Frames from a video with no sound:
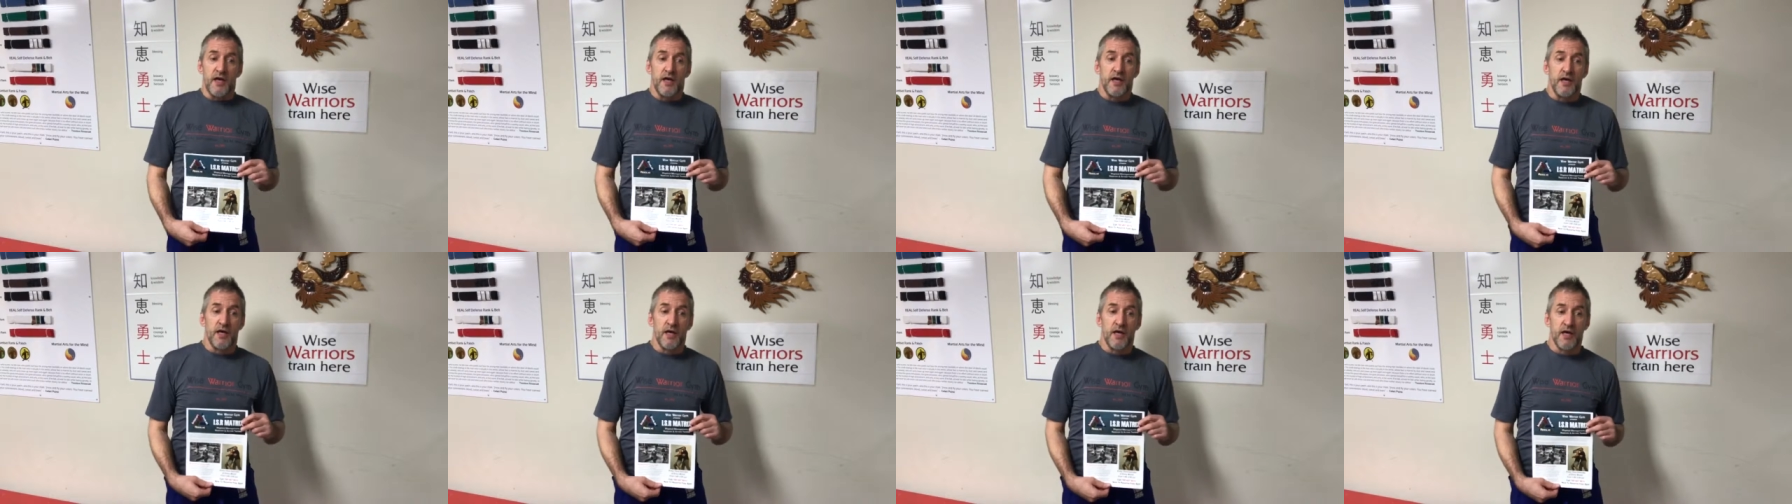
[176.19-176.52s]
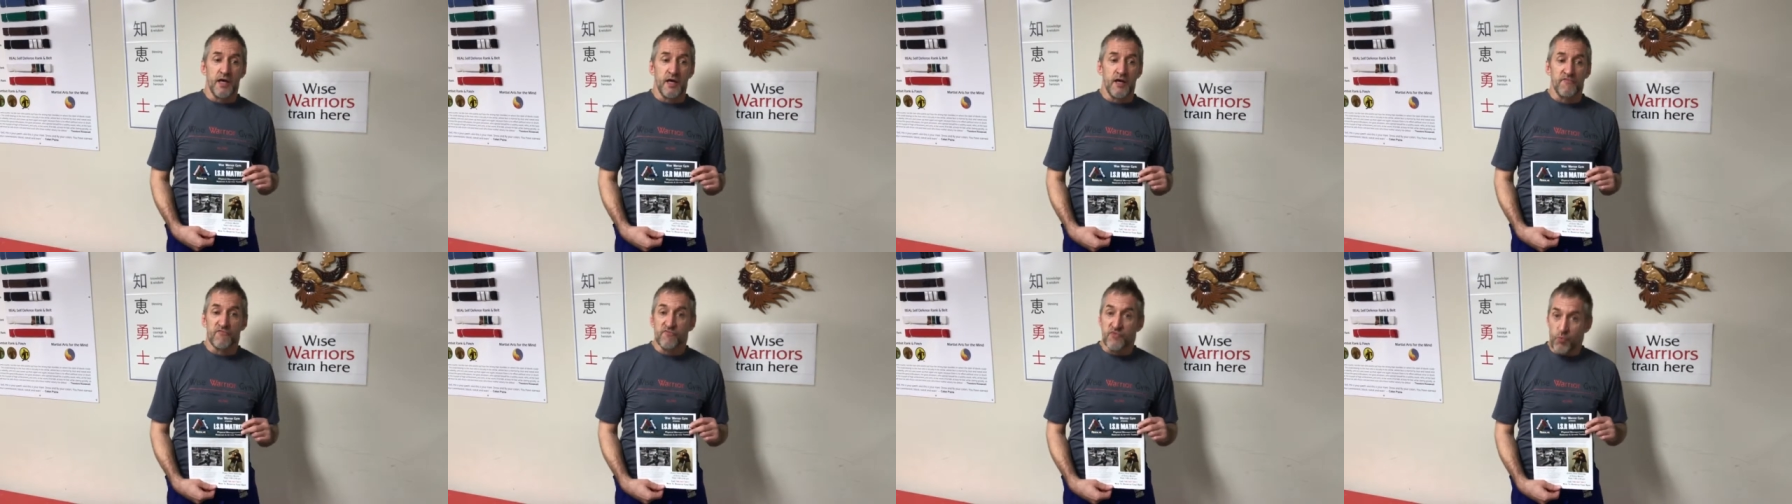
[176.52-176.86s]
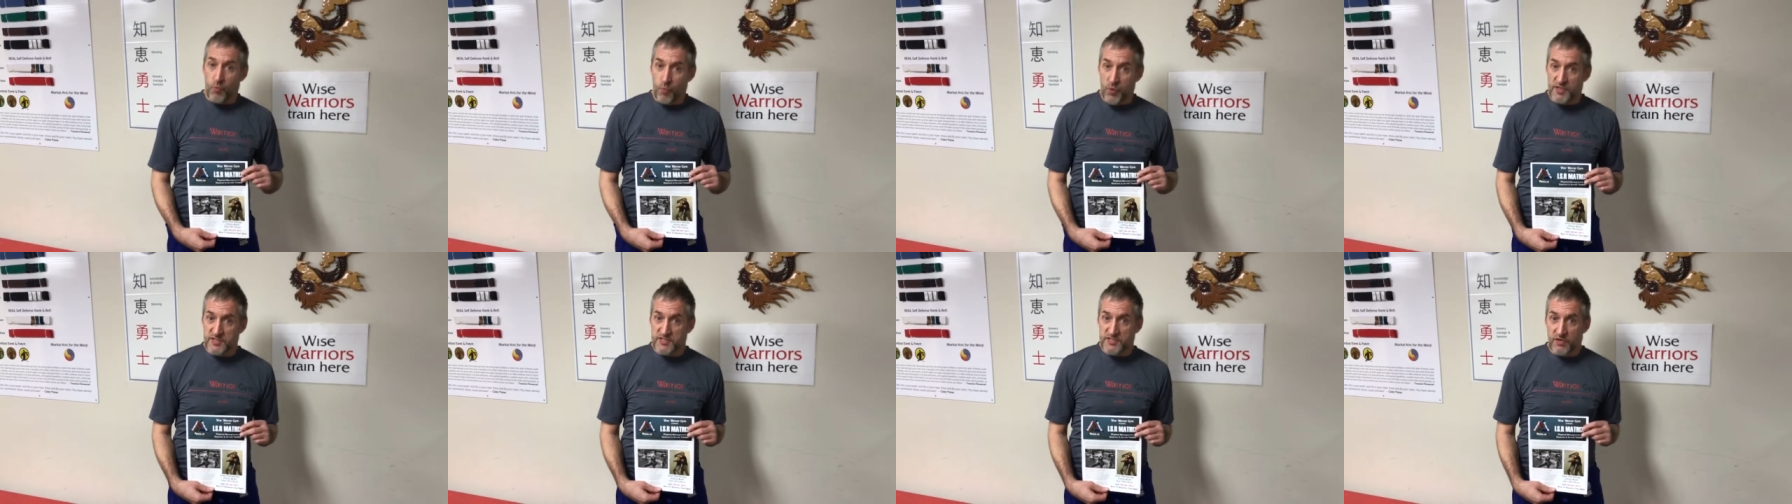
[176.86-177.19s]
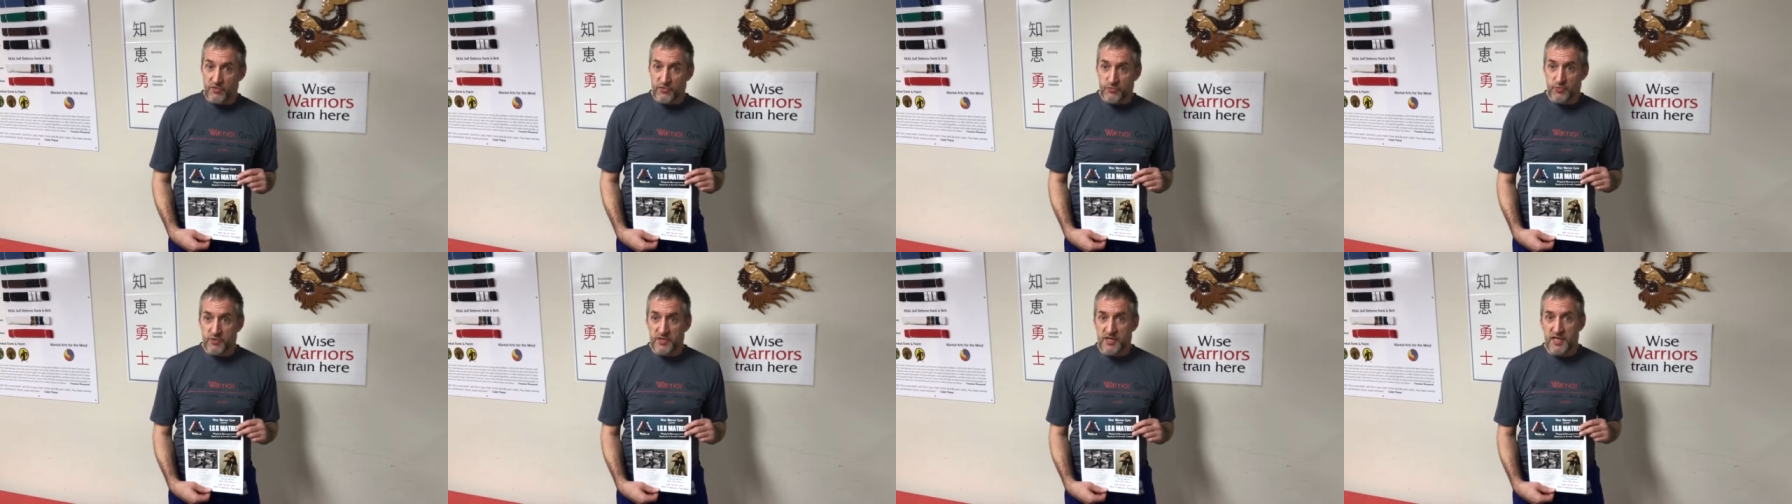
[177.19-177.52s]
and from 1
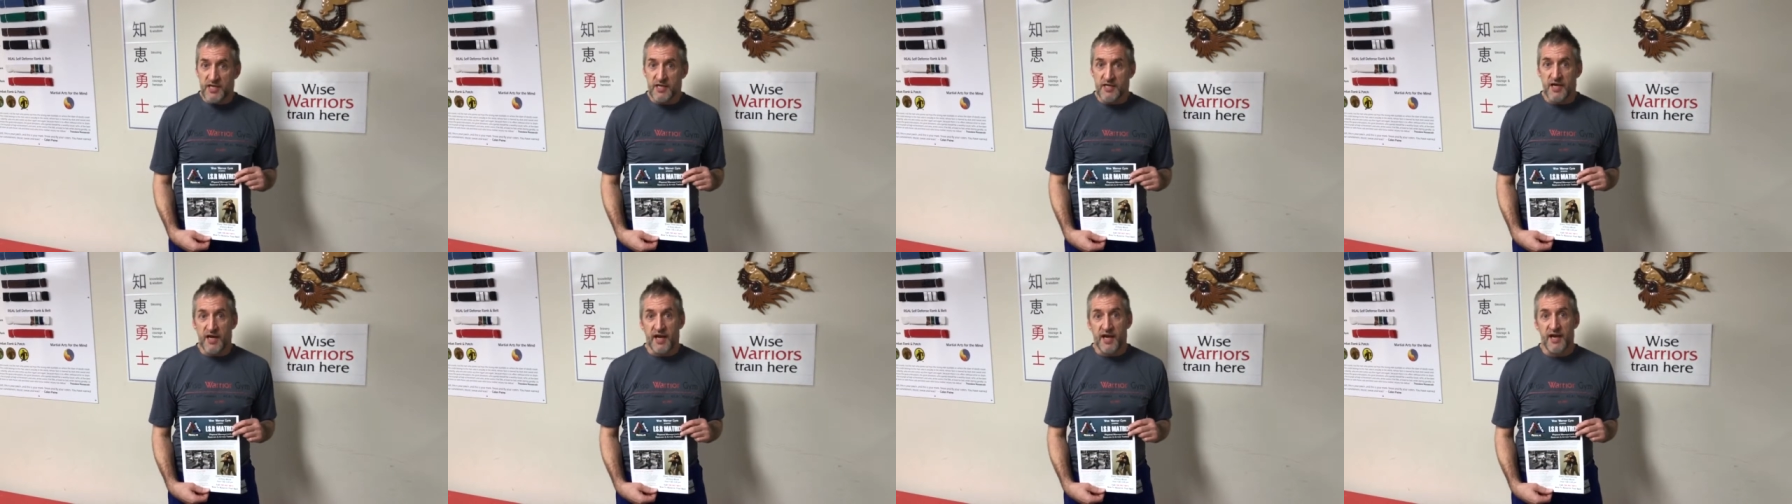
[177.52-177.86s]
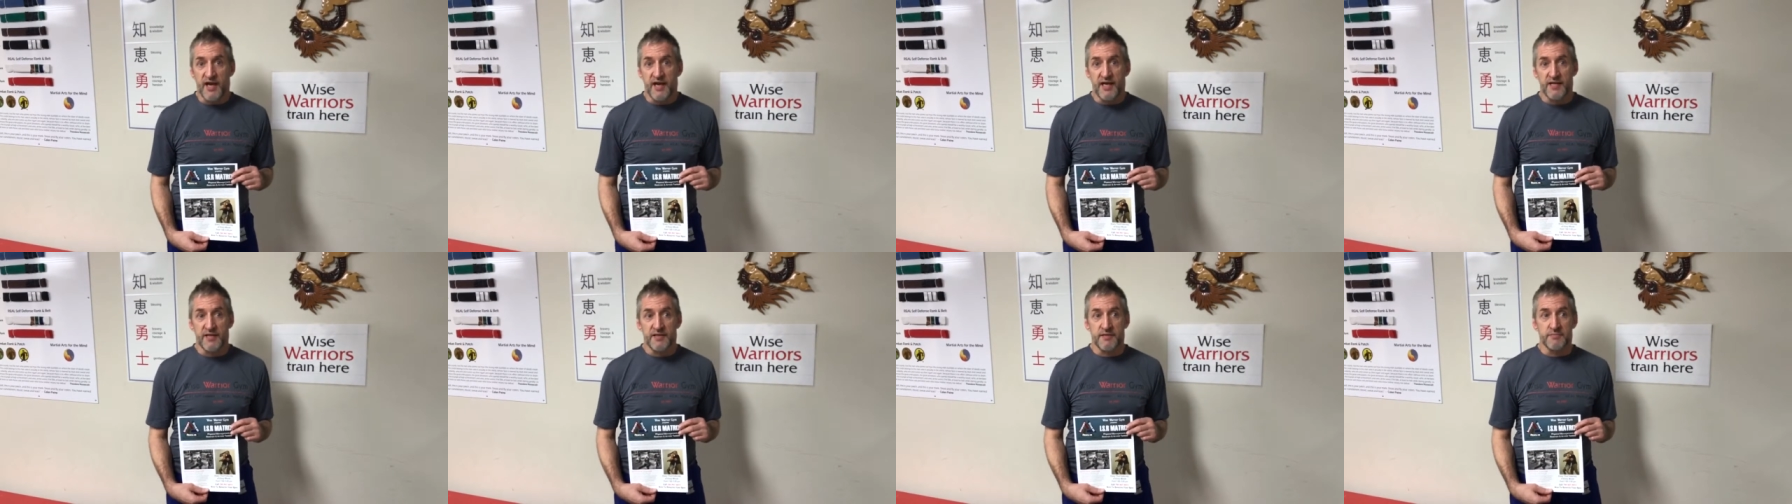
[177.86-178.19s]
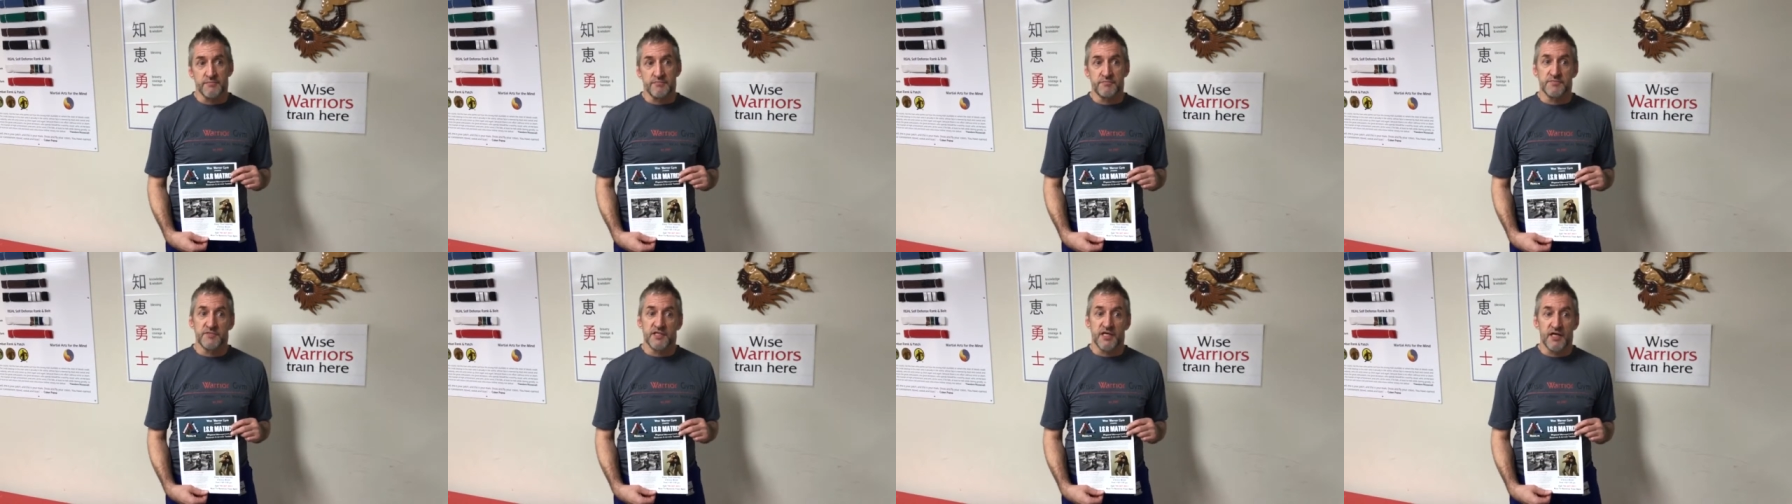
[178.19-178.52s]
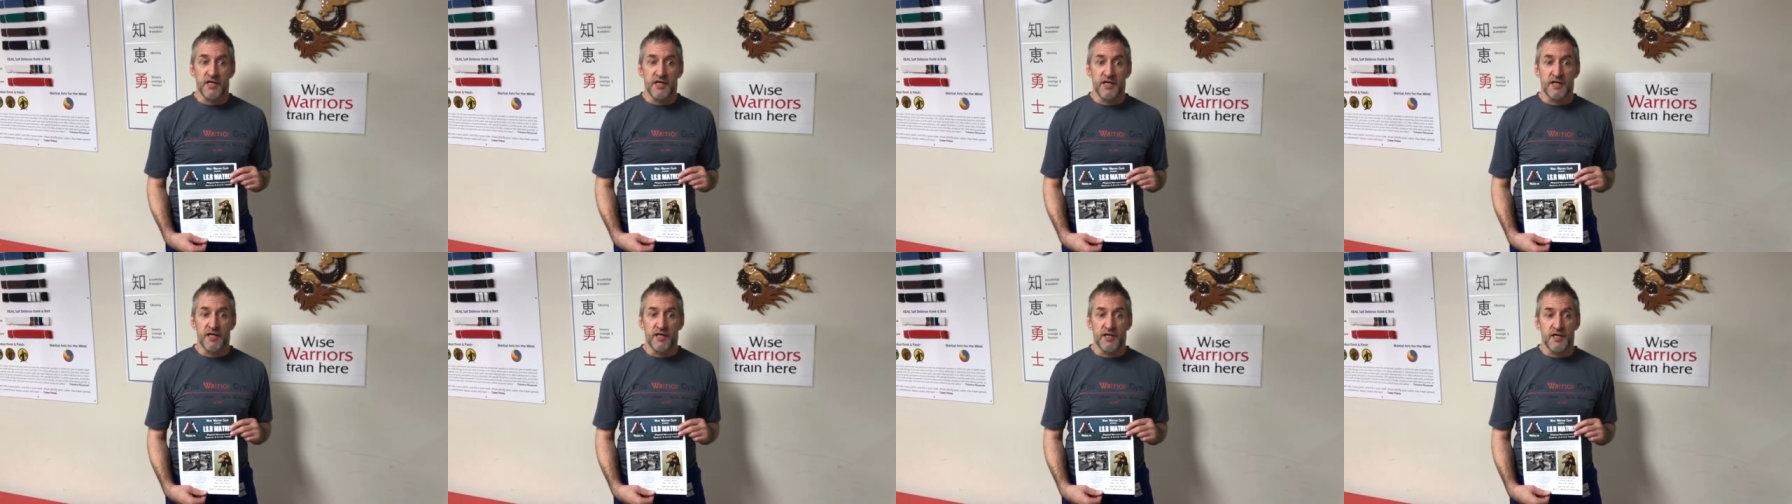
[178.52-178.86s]
till 3 and
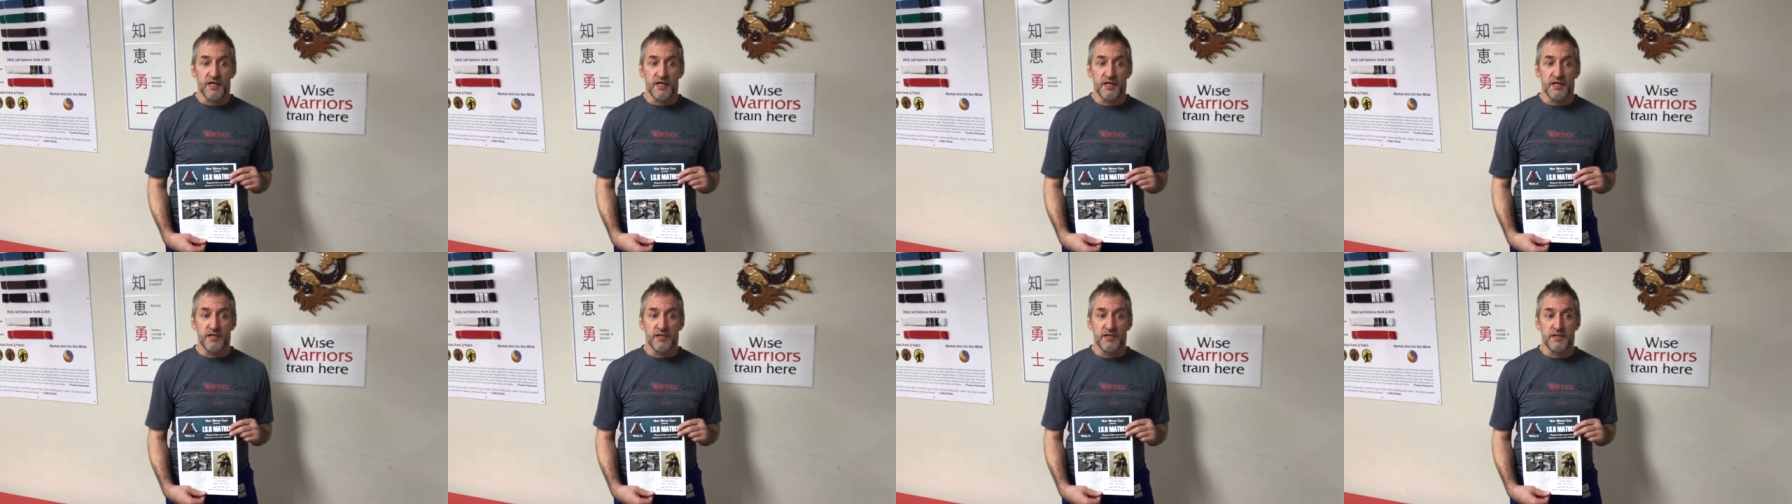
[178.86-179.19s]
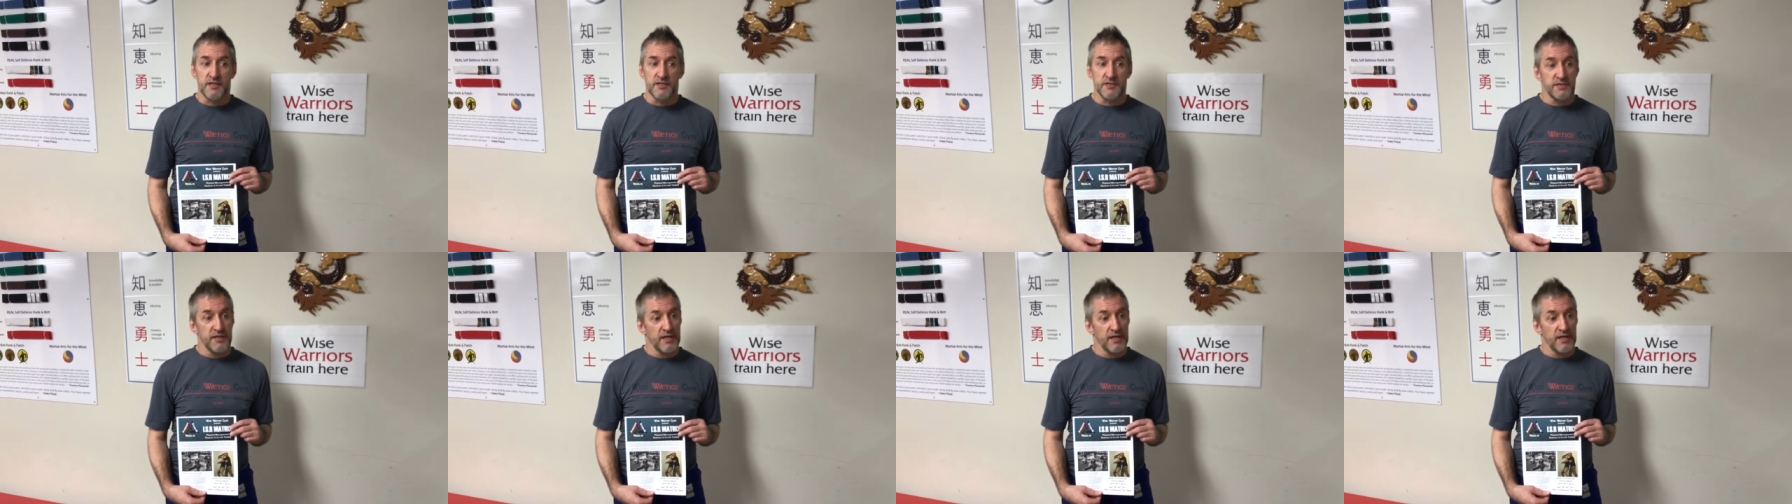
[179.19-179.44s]
uh,